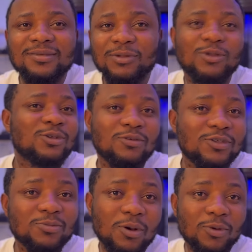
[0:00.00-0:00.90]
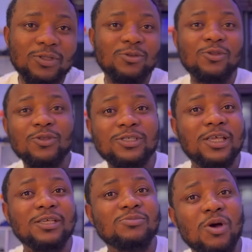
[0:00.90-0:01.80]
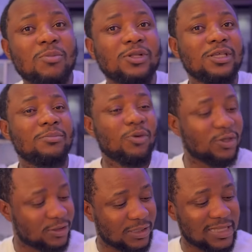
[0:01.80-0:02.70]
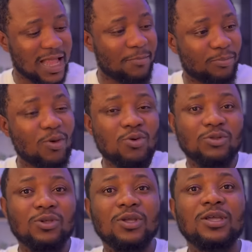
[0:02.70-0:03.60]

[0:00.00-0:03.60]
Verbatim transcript: because of his small body. You don't know, say small body, but na bone,